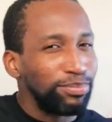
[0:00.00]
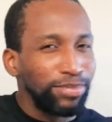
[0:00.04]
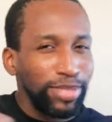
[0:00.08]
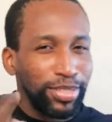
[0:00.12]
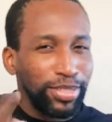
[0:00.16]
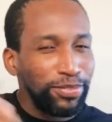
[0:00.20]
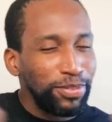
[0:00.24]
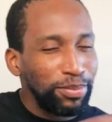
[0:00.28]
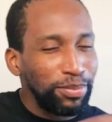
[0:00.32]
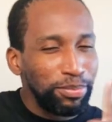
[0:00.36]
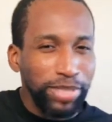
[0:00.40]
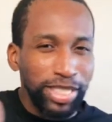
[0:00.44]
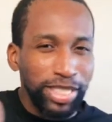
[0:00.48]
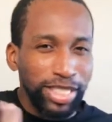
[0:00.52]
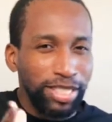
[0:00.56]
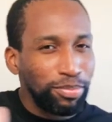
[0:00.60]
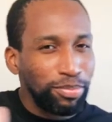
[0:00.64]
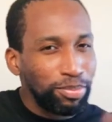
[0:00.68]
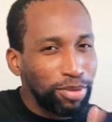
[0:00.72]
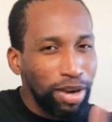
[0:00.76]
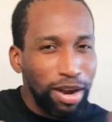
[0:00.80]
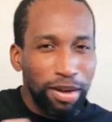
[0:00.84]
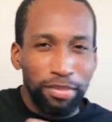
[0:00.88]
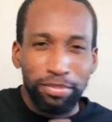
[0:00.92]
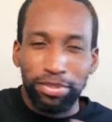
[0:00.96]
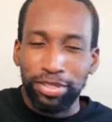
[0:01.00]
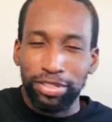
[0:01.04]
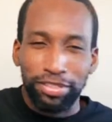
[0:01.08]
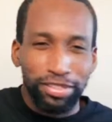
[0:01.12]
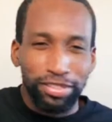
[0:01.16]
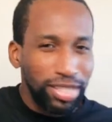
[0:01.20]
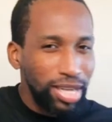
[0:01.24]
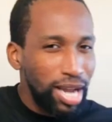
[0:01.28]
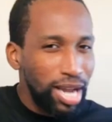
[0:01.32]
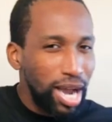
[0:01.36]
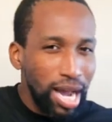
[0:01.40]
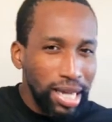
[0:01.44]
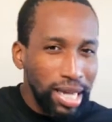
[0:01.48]
if it meets the prompt or
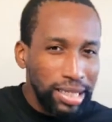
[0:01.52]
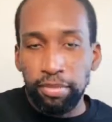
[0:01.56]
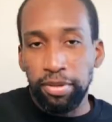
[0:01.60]
not.